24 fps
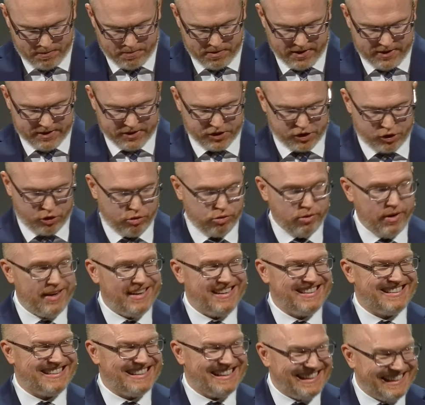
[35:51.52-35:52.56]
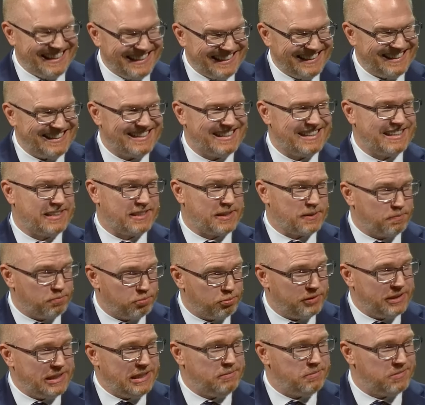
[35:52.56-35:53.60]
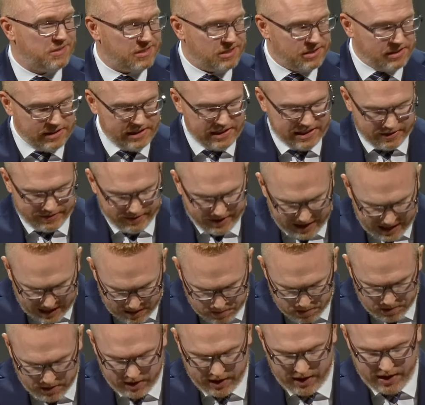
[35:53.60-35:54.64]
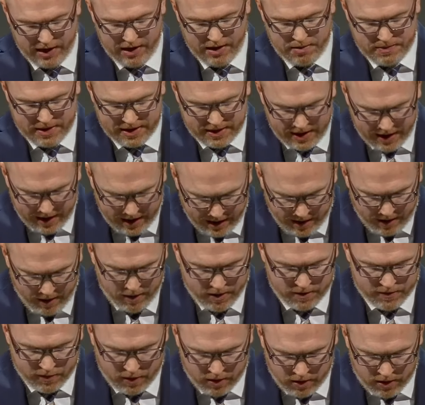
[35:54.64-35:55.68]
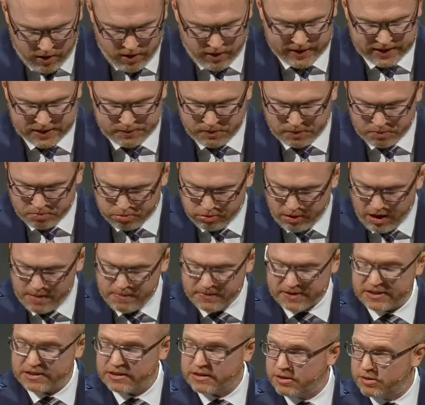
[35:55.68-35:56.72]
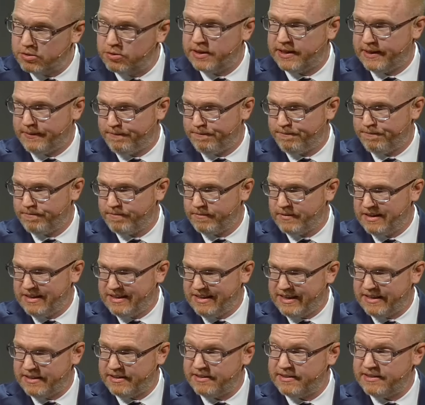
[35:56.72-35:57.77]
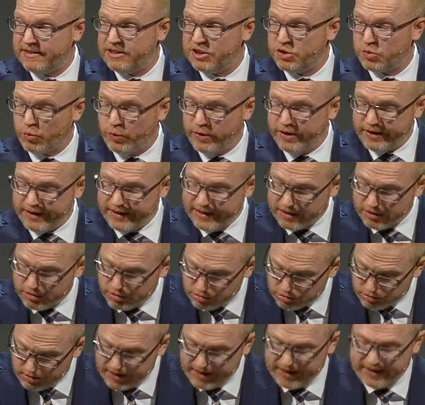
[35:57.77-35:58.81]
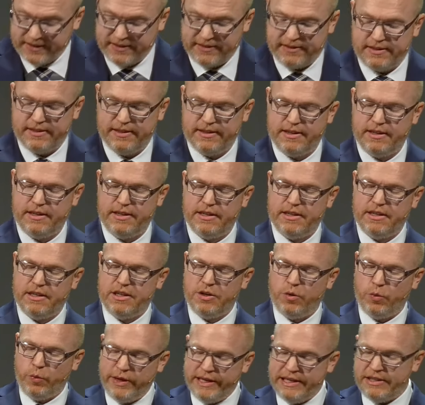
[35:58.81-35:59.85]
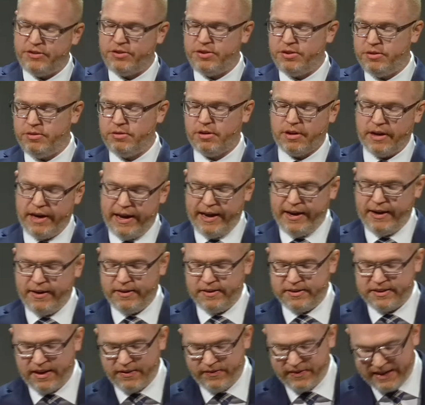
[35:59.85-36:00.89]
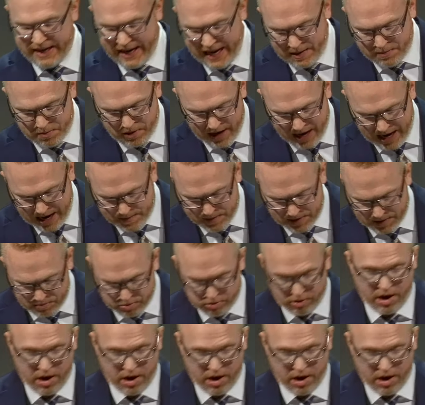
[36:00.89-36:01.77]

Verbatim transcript: Because Christ is the supreme seed of Abraham and heir of all that's been promised to him. And since we're in Christ, we too are heirs of the Abrahamic